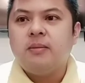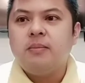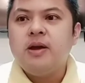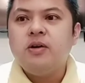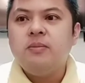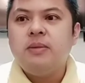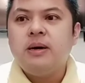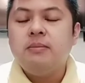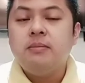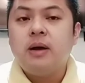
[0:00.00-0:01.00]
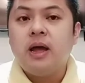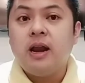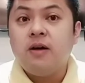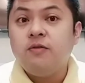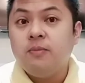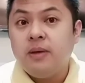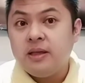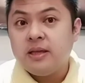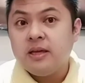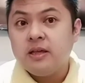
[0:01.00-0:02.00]
Meron bang enough
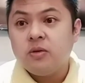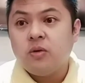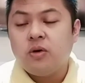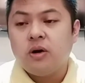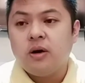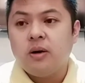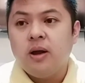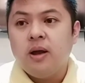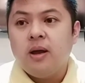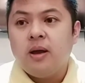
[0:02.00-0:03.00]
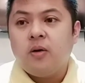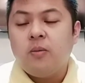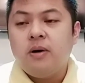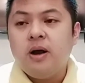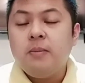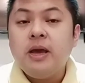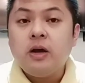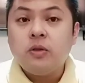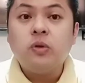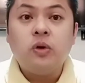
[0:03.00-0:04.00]
basis or kumbaga may
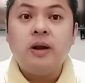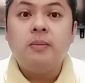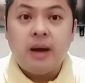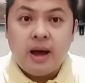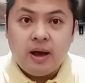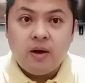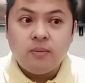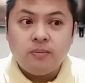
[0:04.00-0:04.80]
katuturan ba,